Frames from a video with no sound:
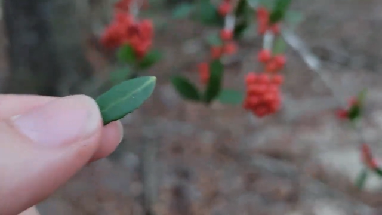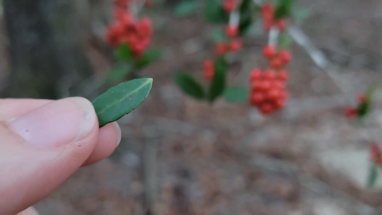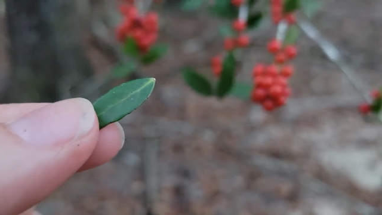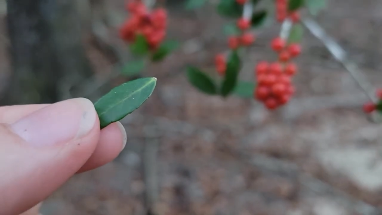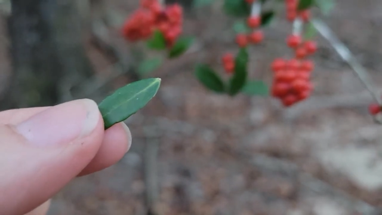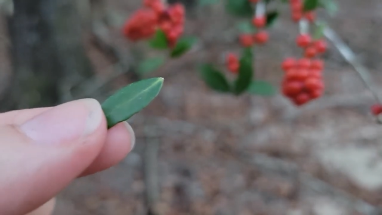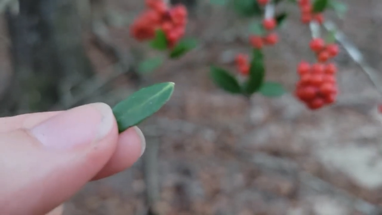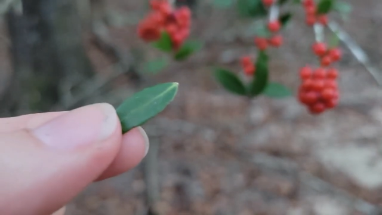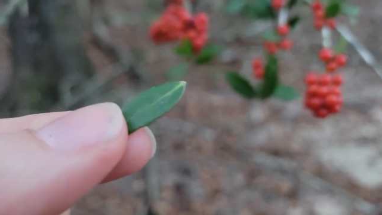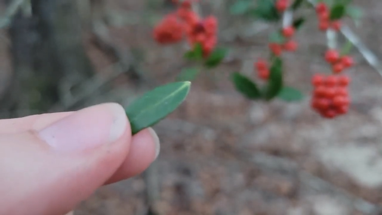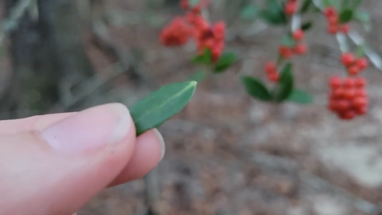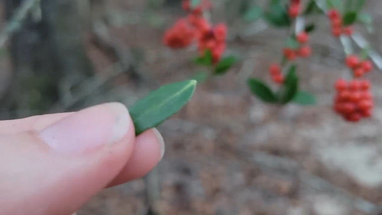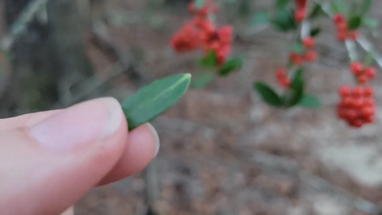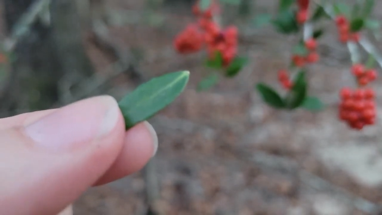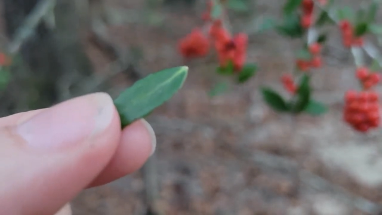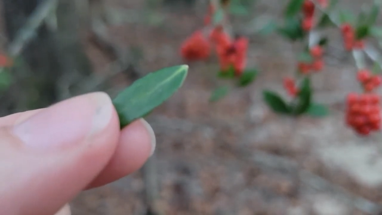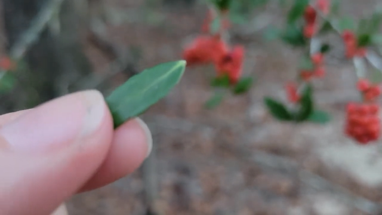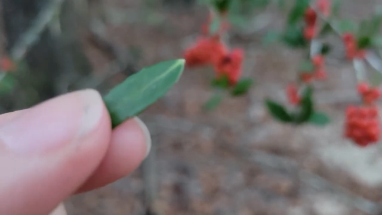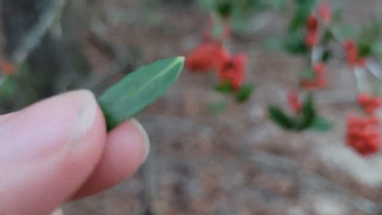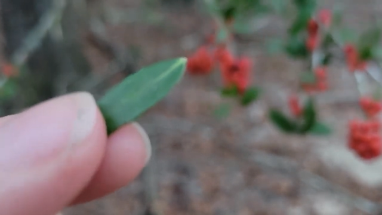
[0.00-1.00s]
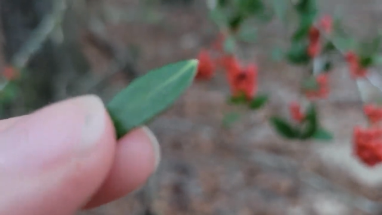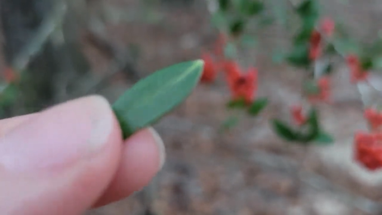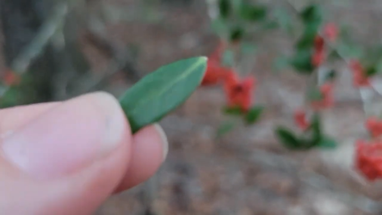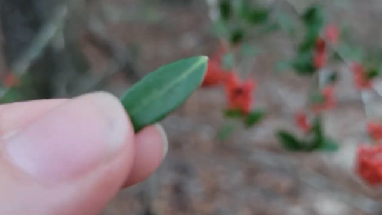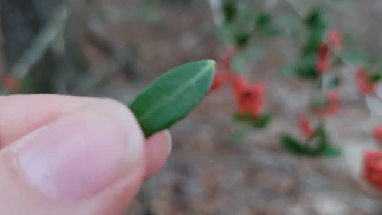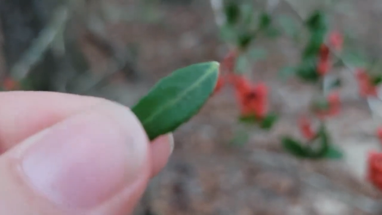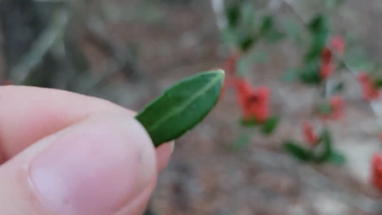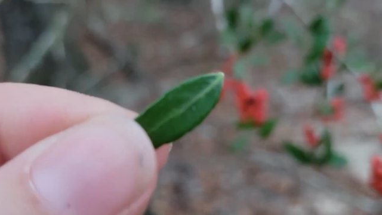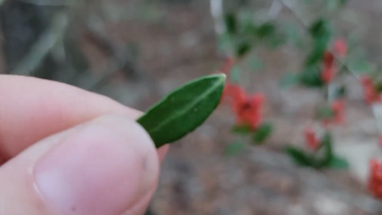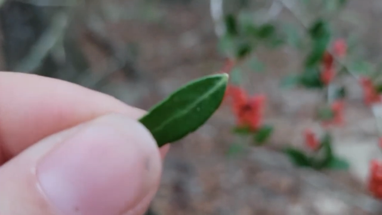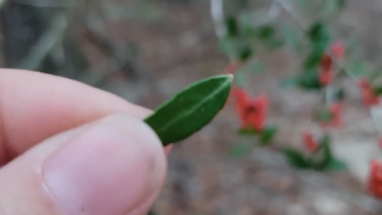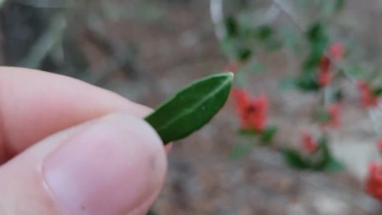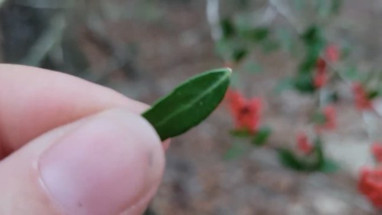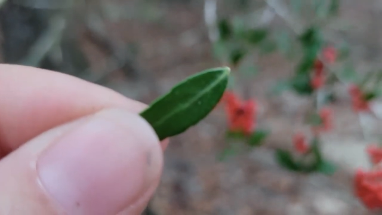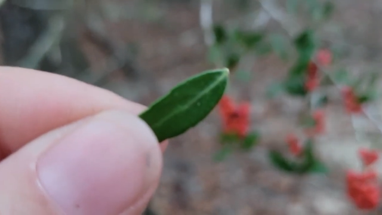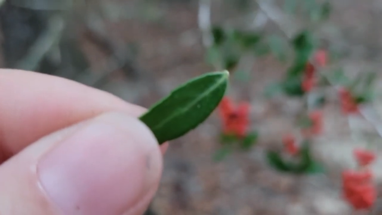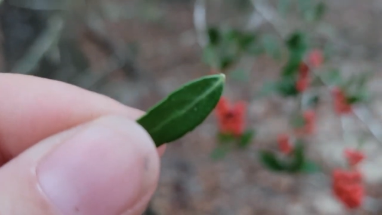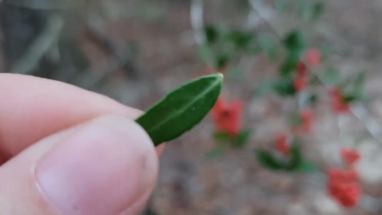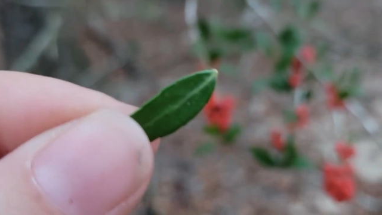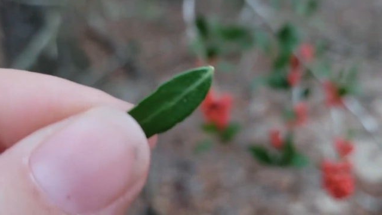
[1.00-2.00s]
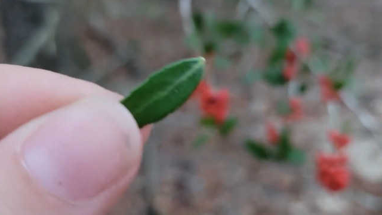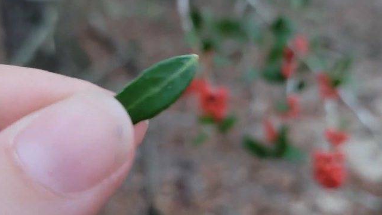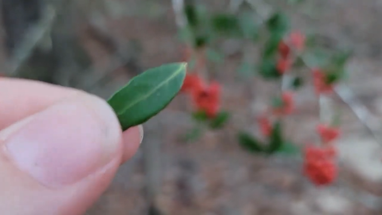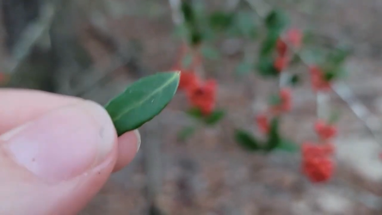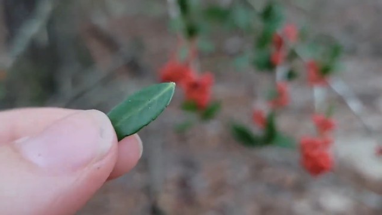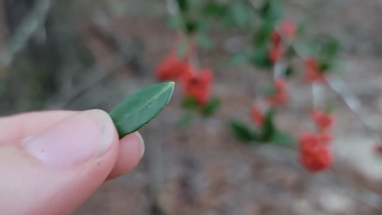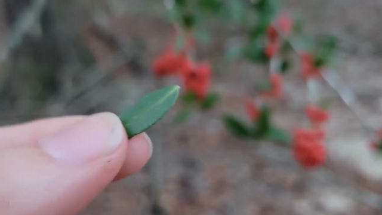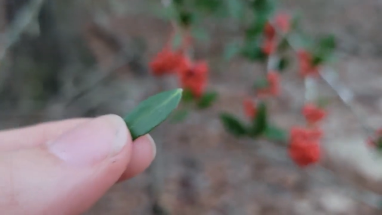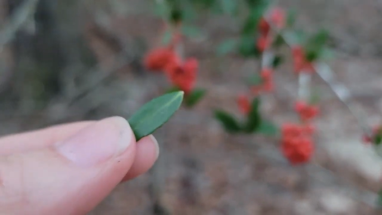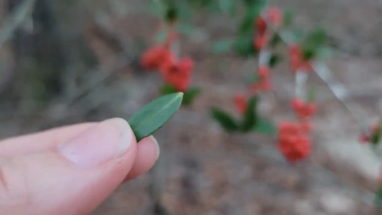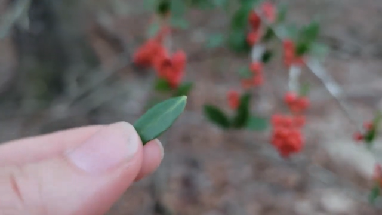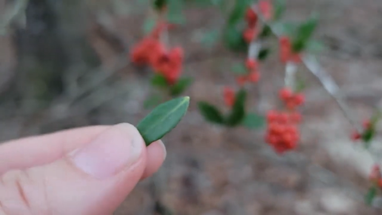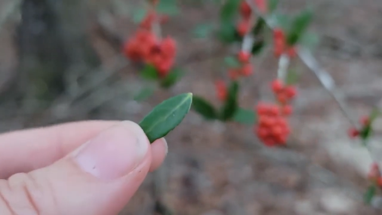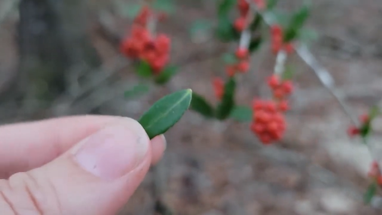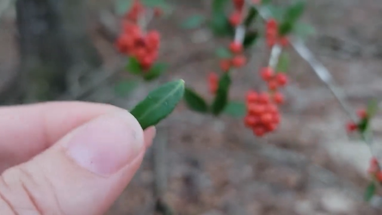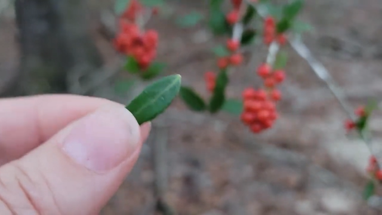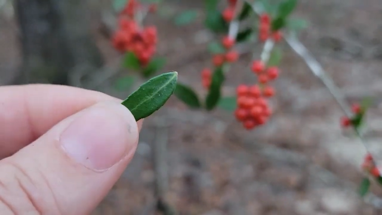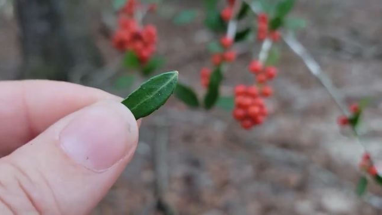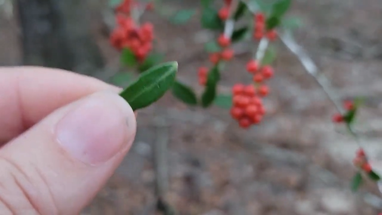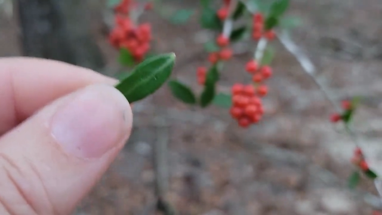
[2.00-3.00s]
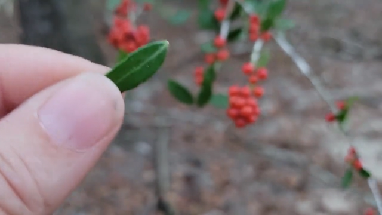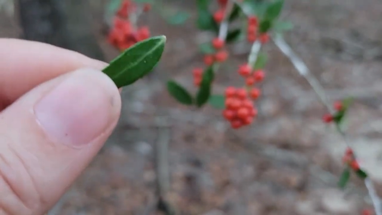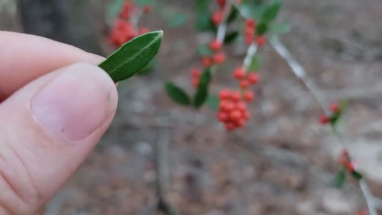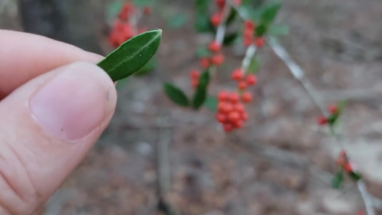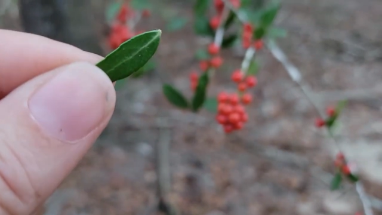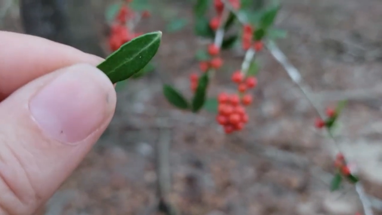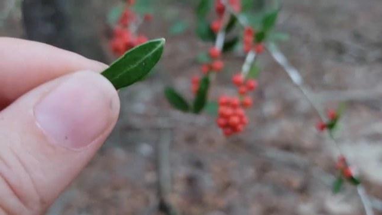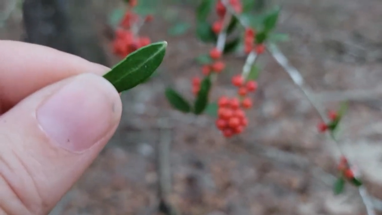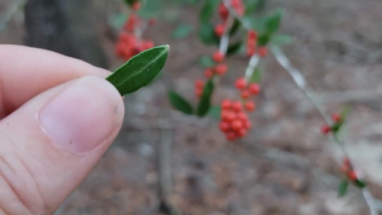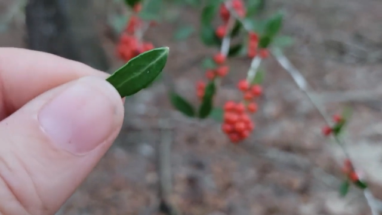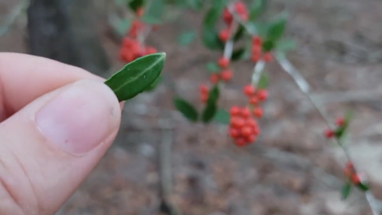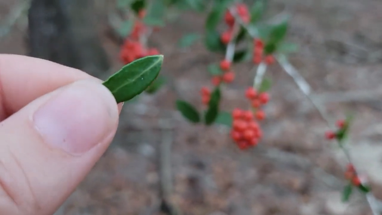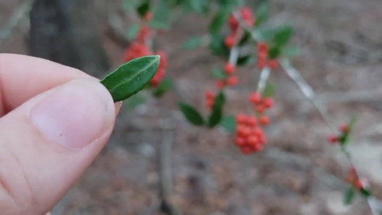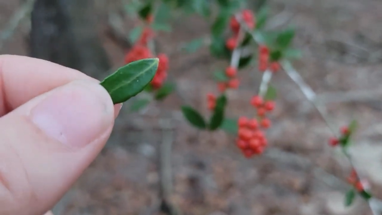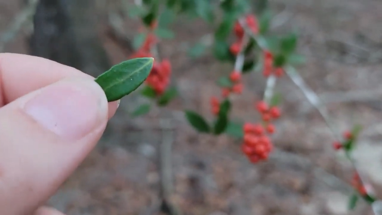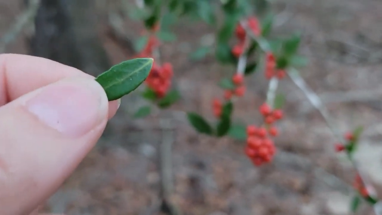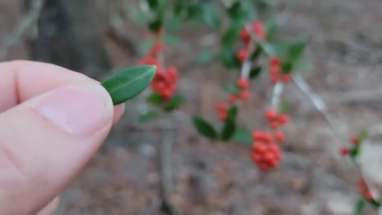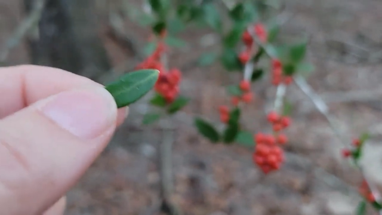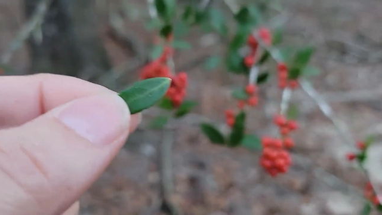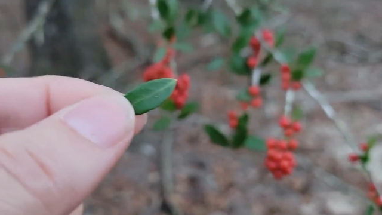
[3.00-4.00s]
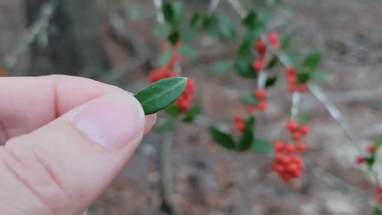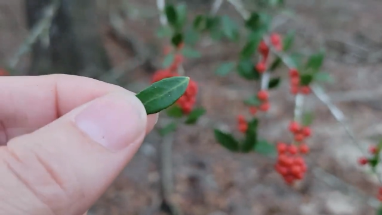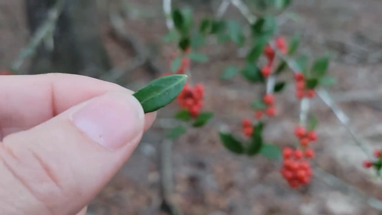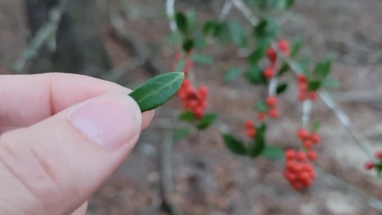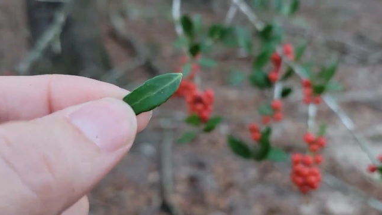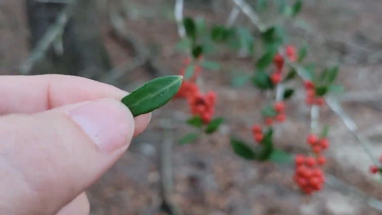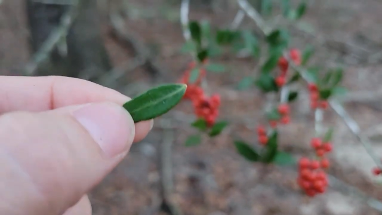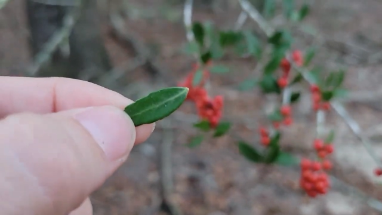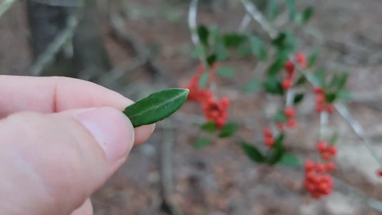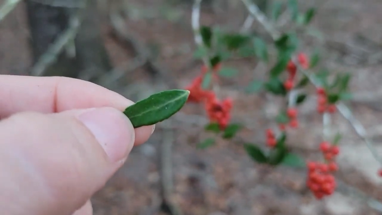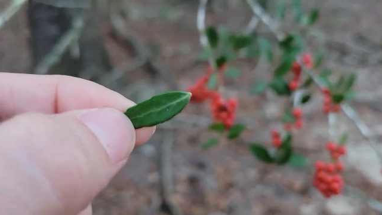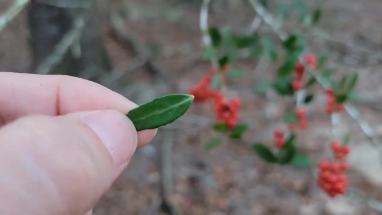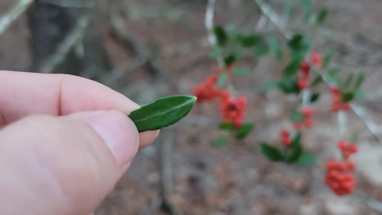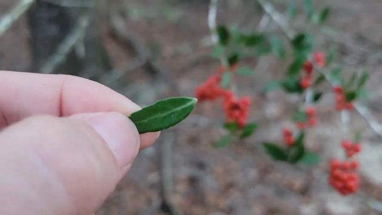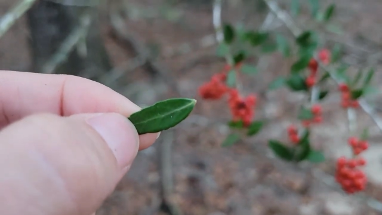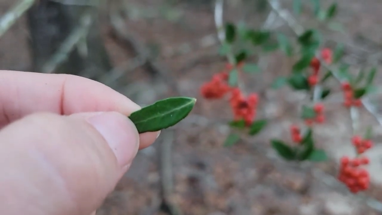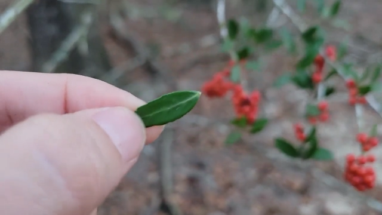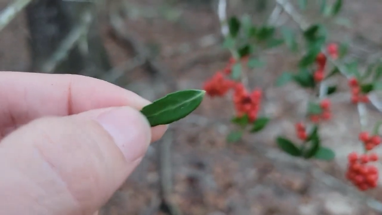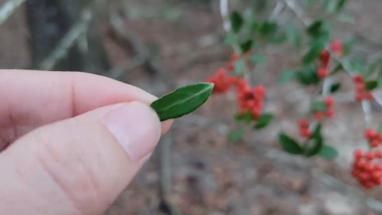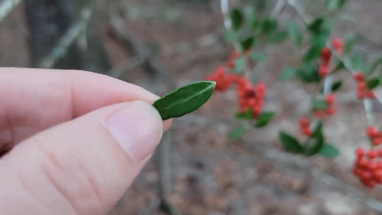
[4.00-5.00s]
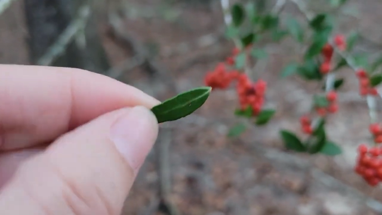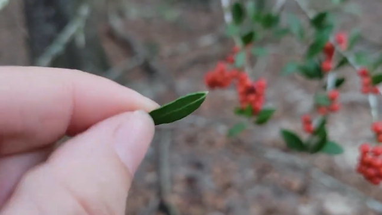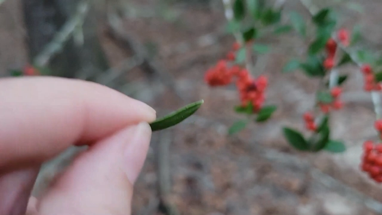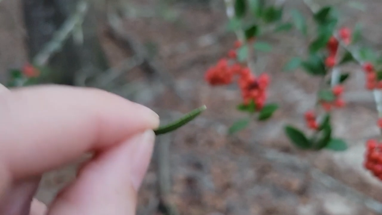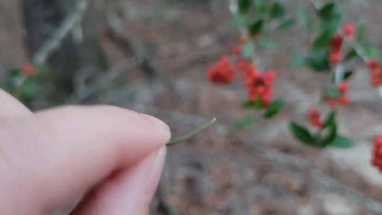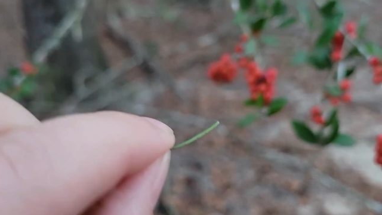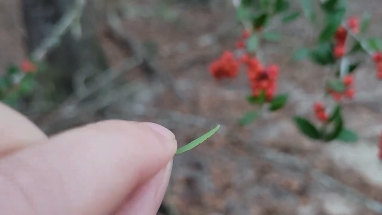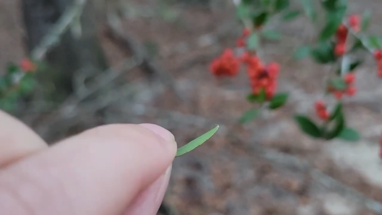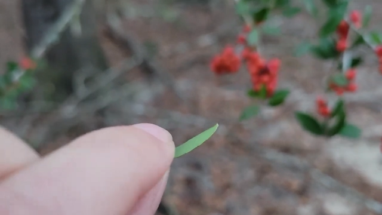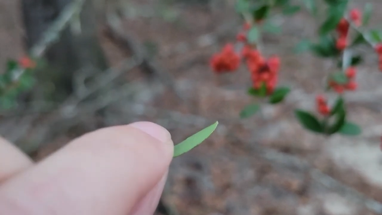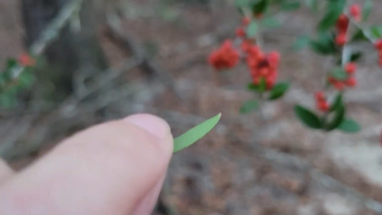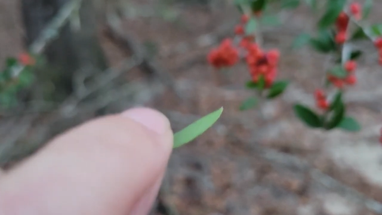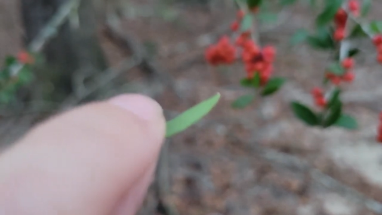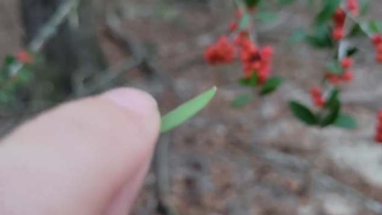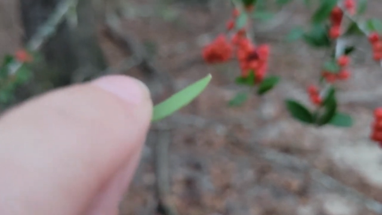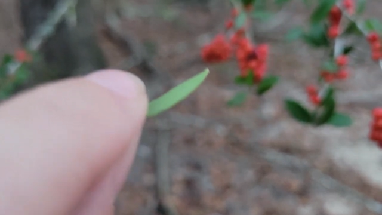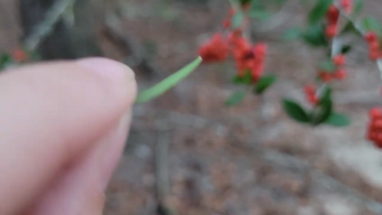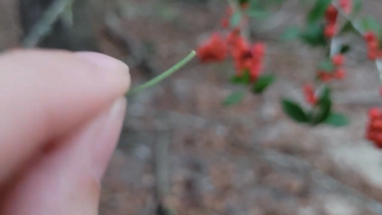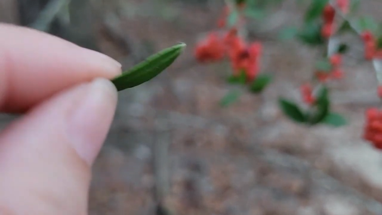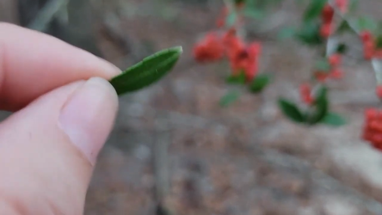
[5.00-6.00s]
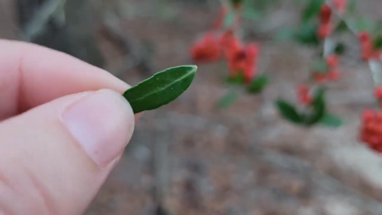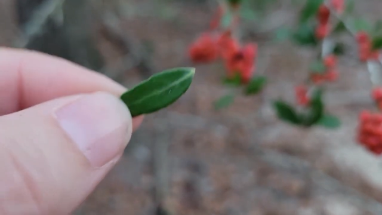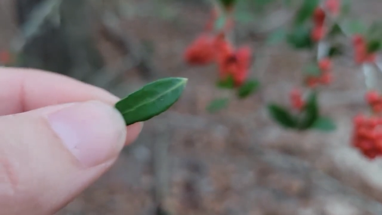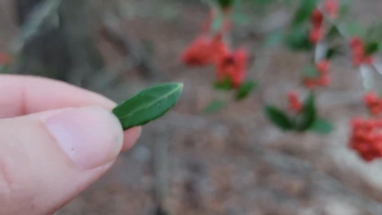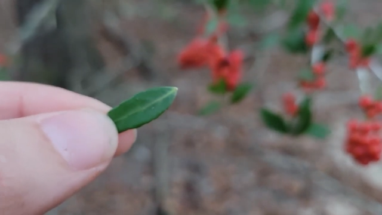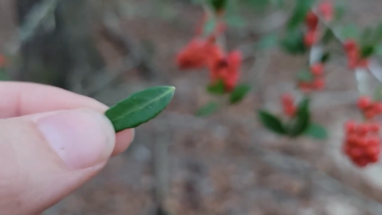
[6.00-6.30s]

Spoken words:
Nobody's mouth can be seen.